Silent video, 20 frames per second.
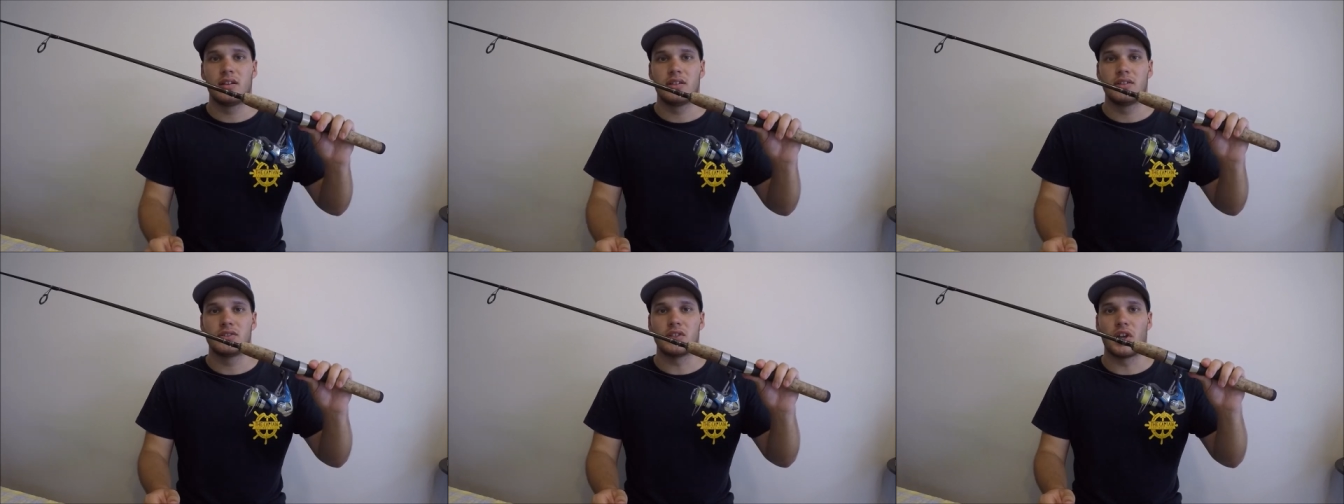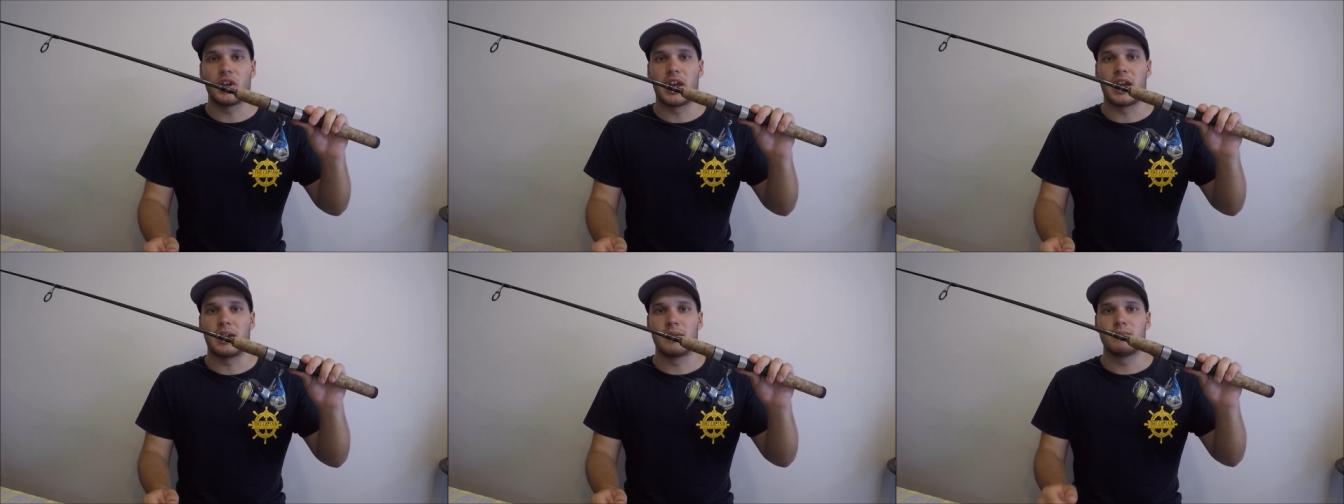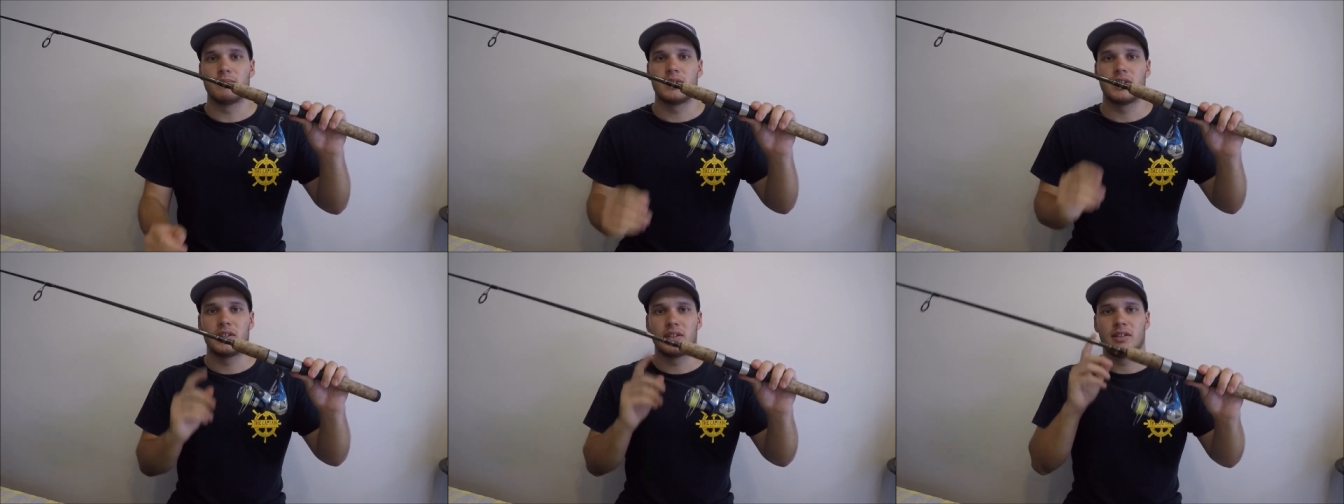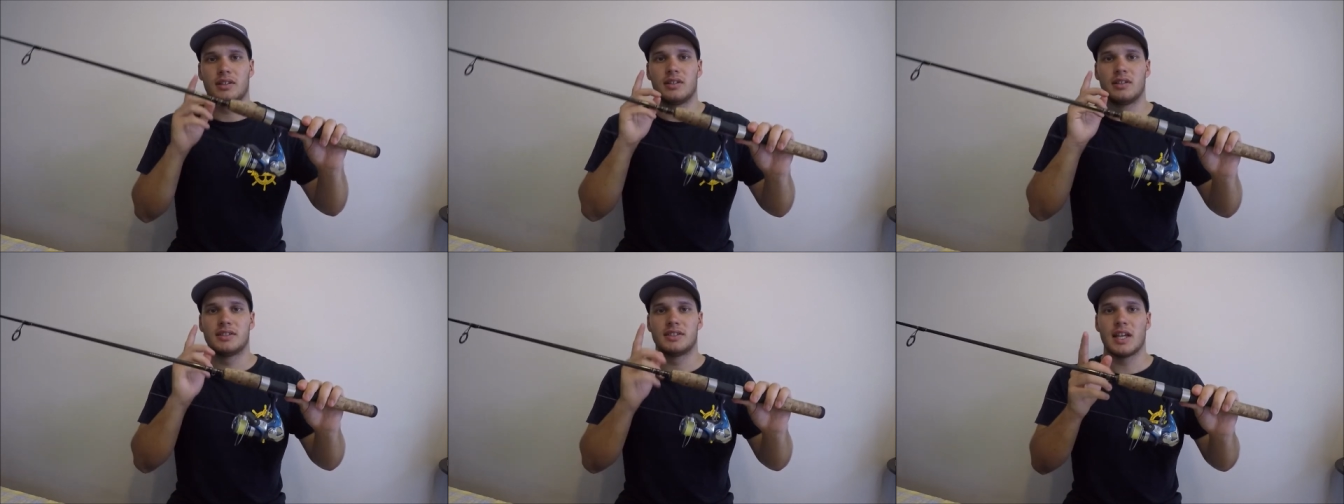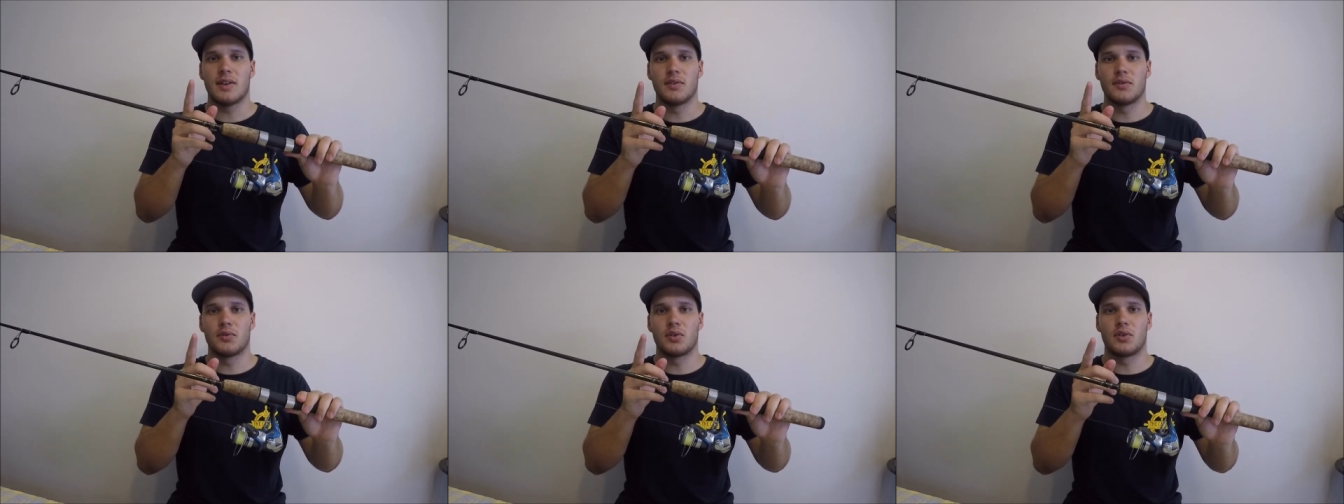So yeah,
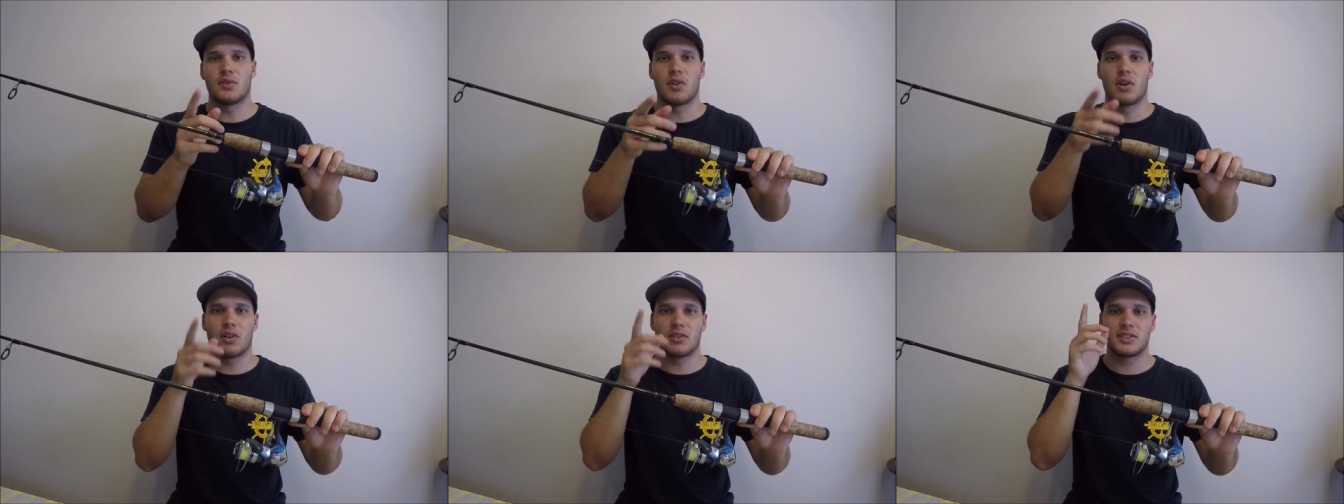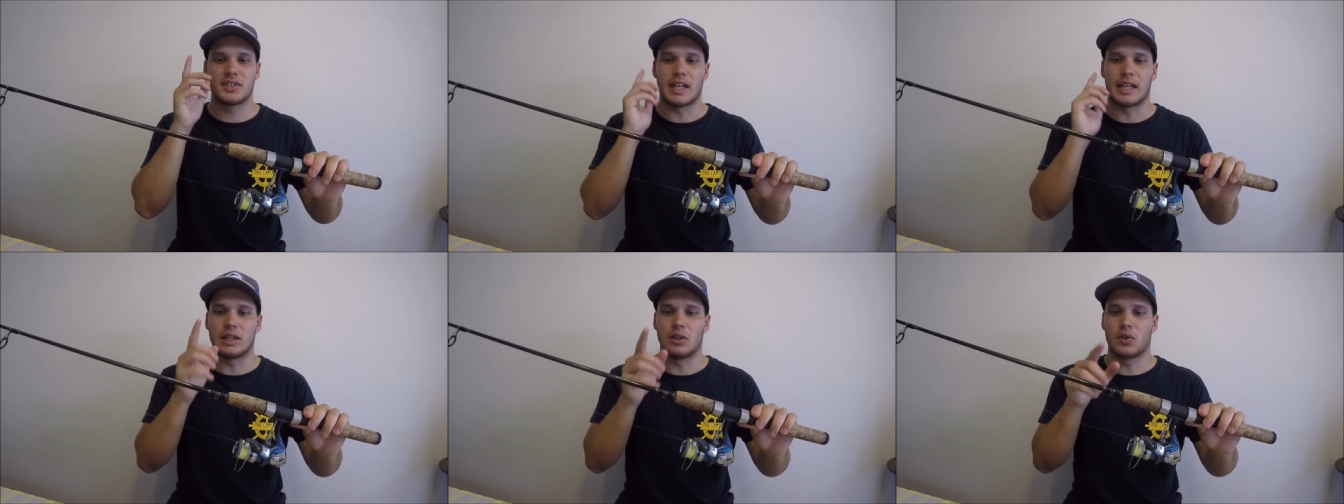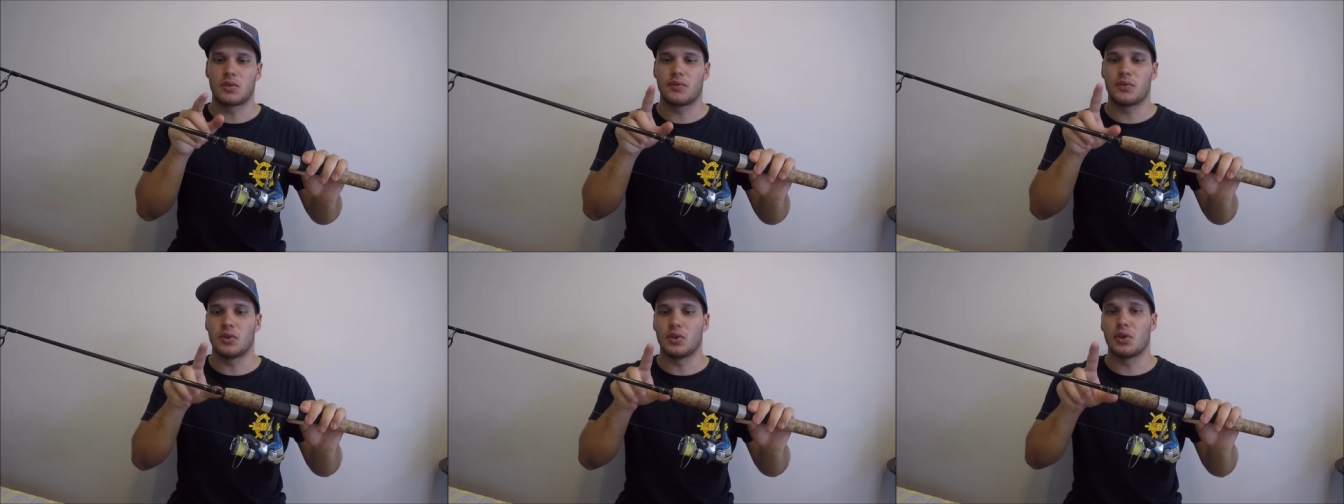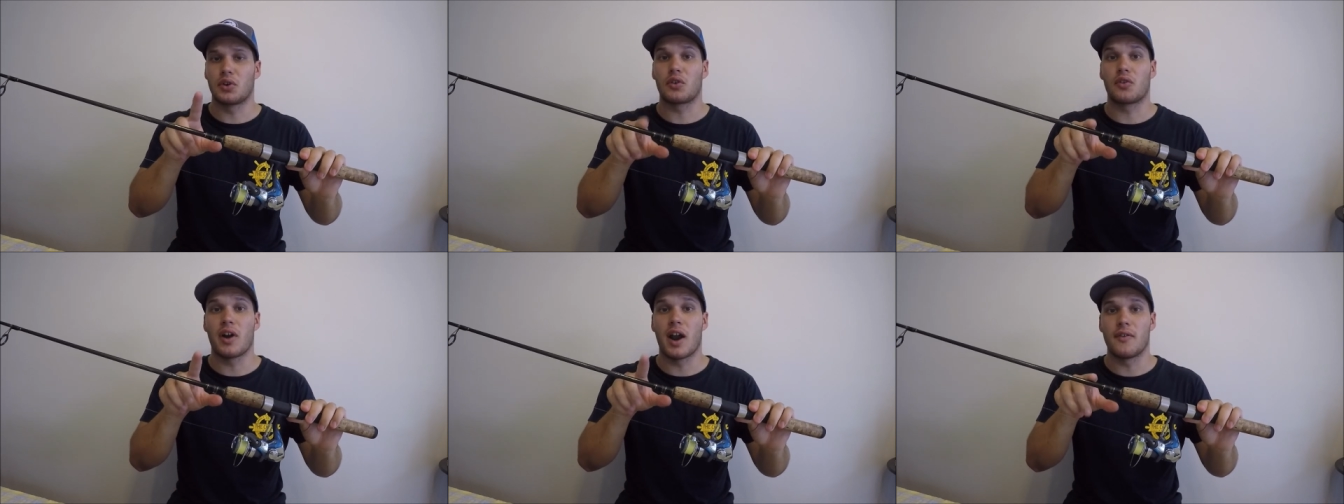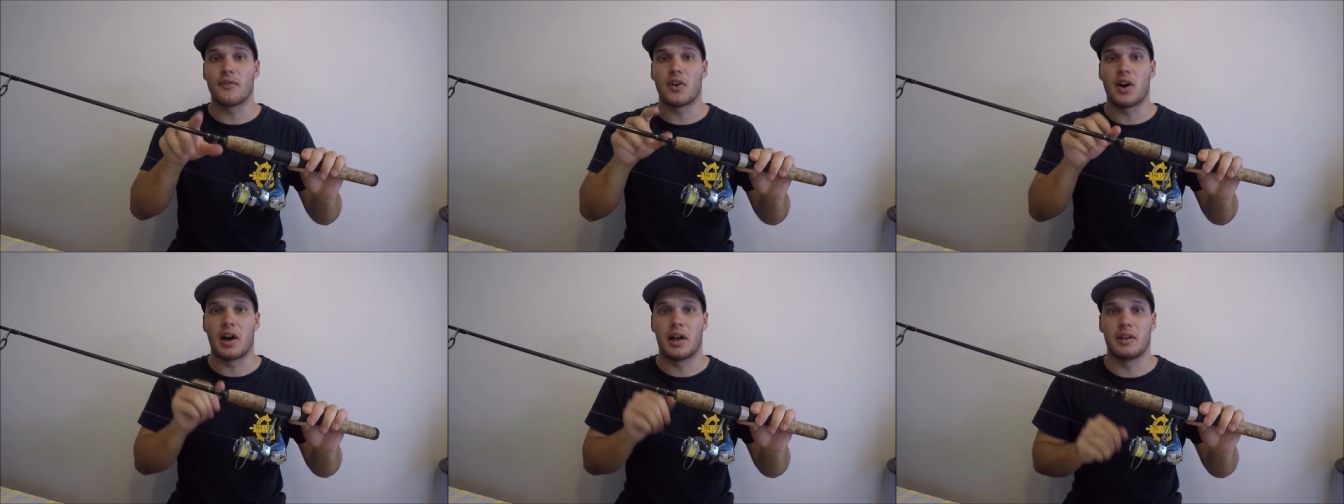seven foot rods and look for
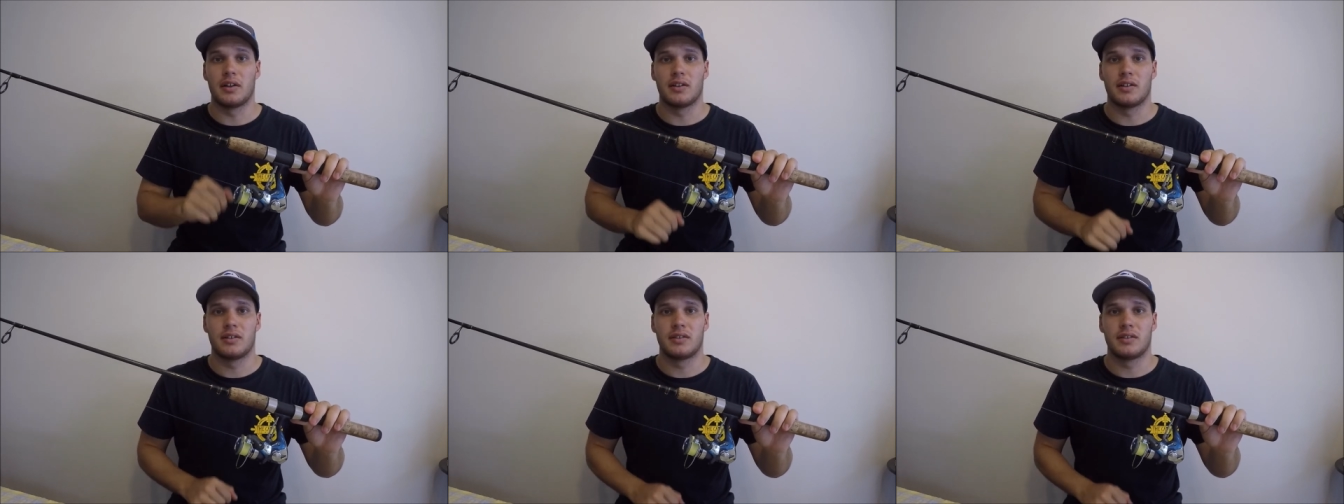graphite.